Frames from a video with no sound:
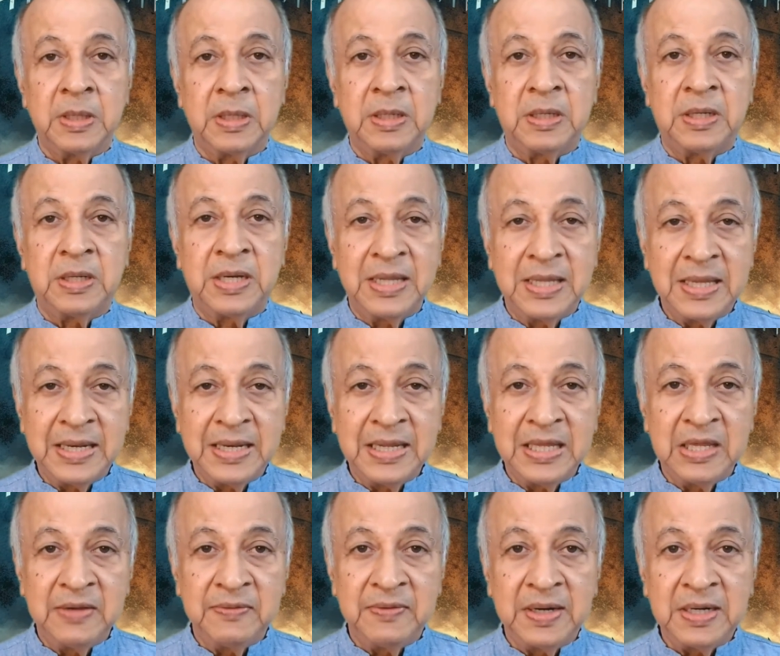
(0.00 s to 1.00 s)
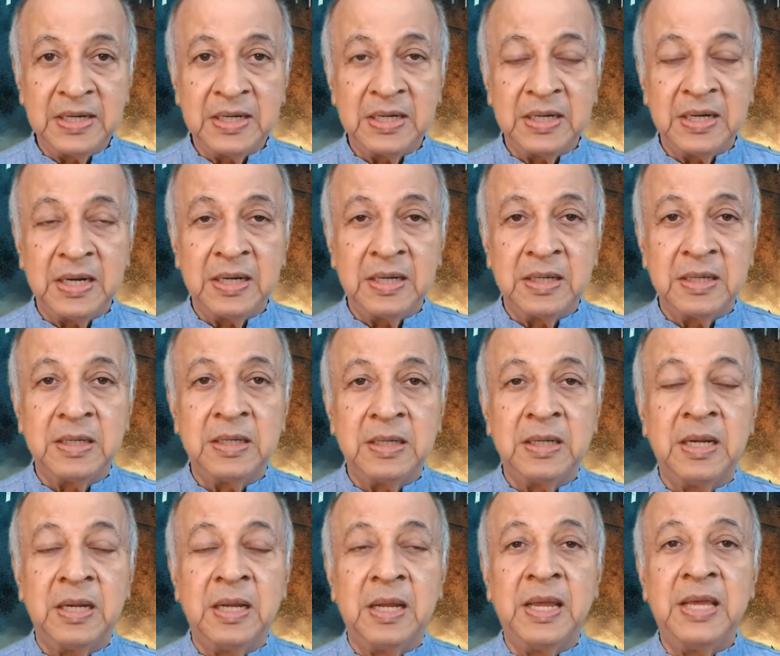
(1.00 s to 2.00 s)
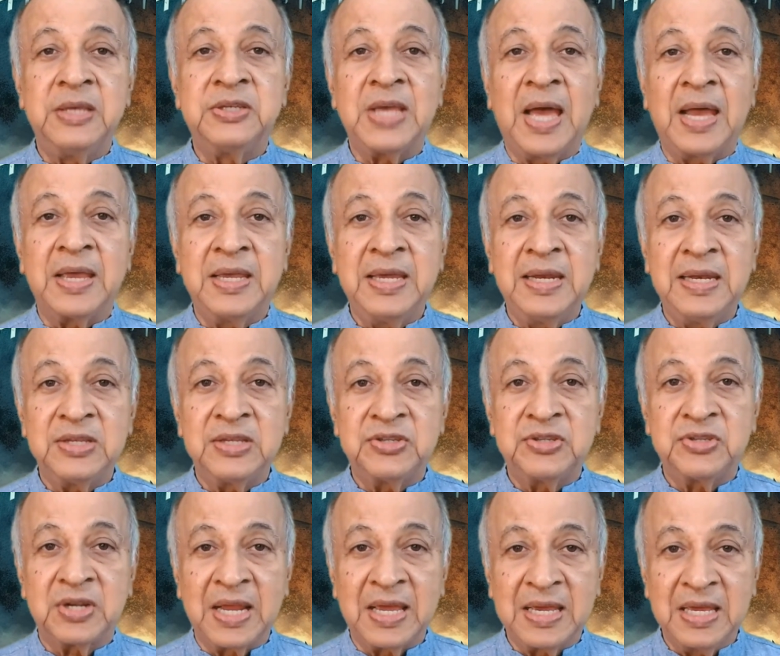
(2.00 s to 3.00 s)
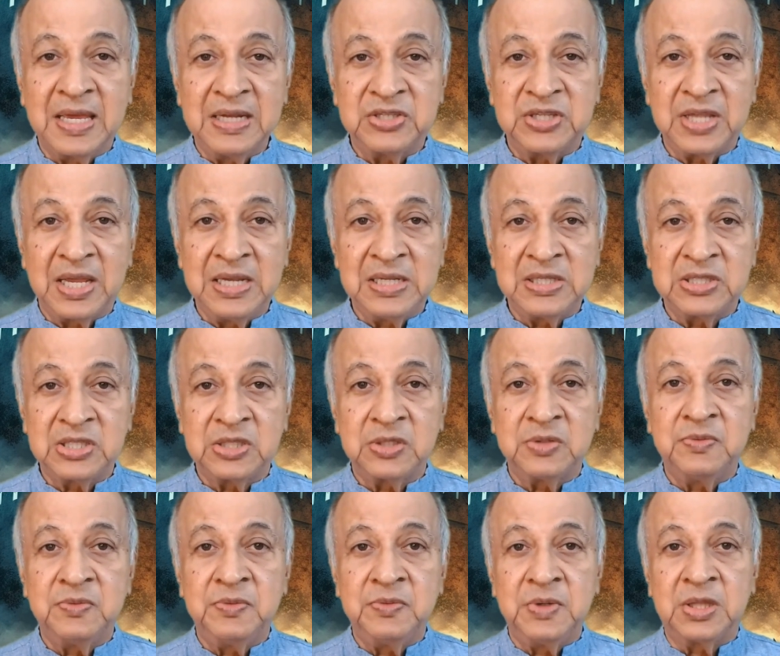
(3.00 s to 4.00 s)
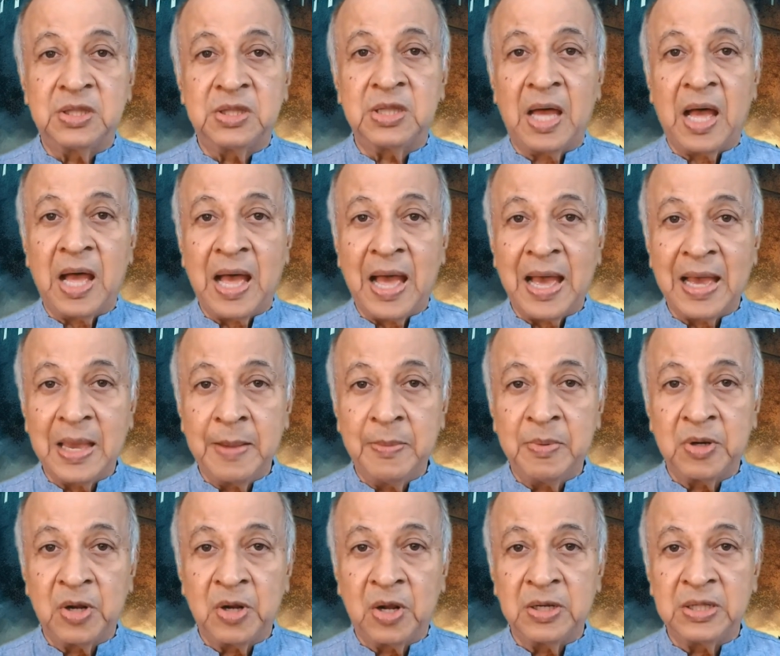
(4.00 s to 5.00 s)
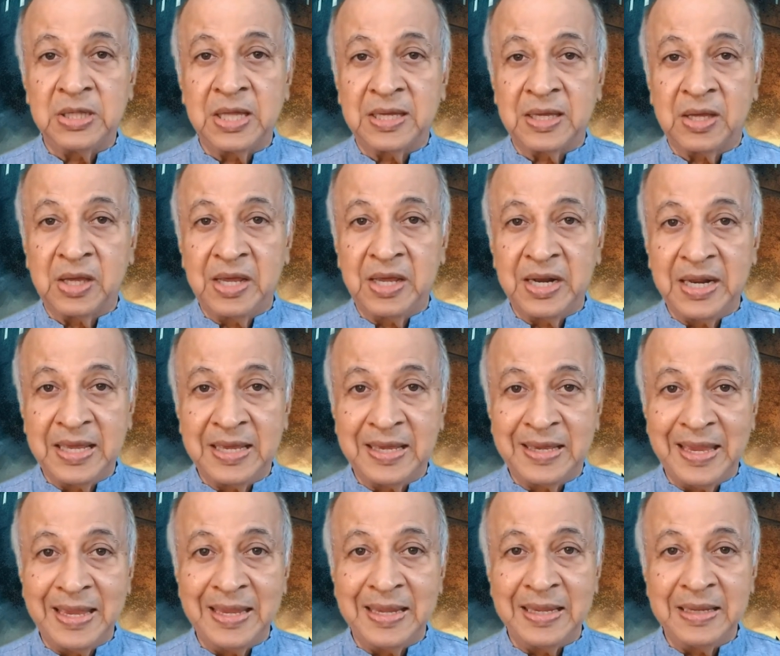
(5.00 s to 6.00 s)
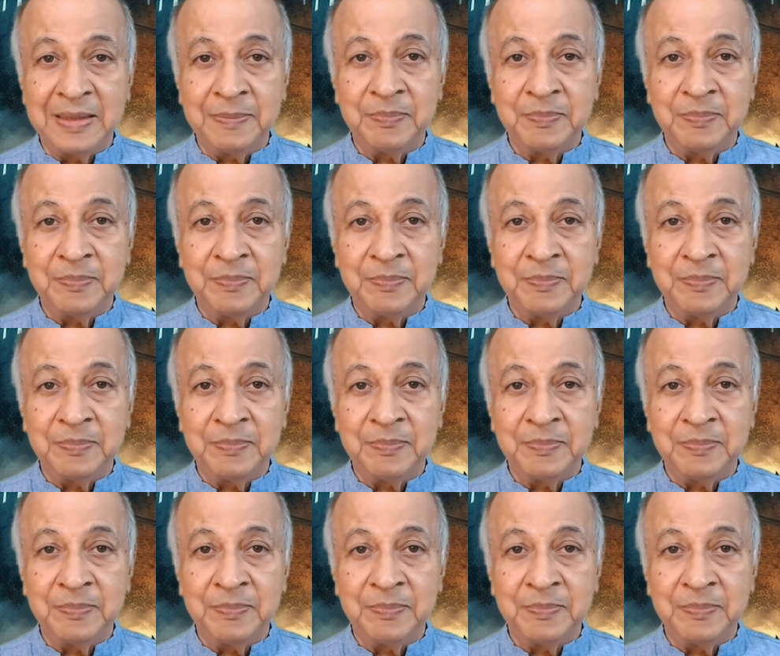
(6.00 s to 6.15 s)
Triggering event is Achilles reconciles with Agamemnon, the Greek king,